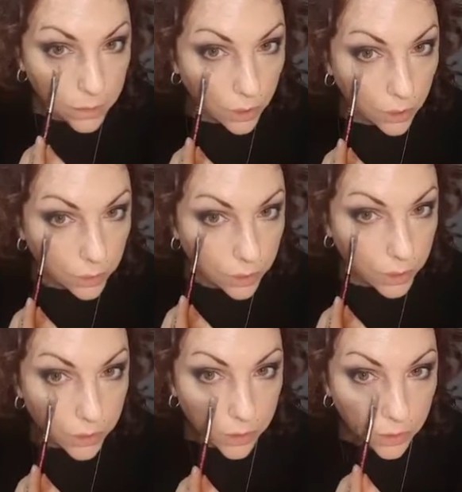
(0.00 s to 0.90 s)
don't
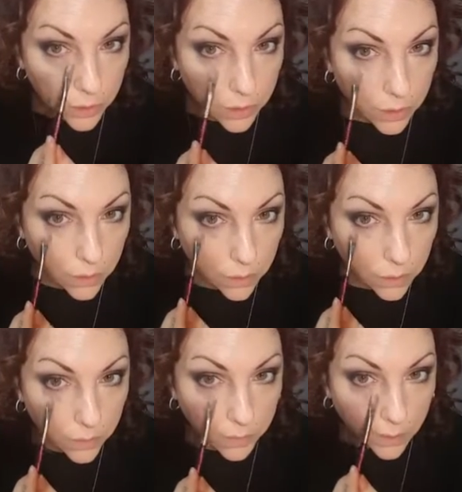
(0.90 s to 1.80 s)
just do the
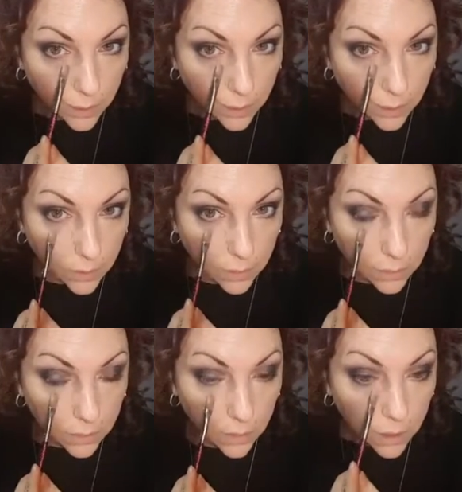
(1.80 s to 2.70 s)
circle right here.
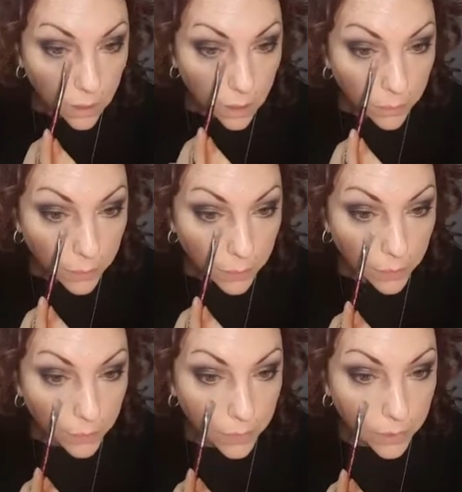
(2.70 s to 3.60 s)

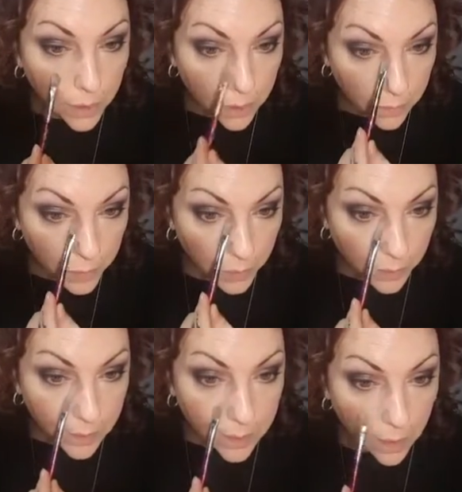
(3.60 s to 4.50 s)
Pull it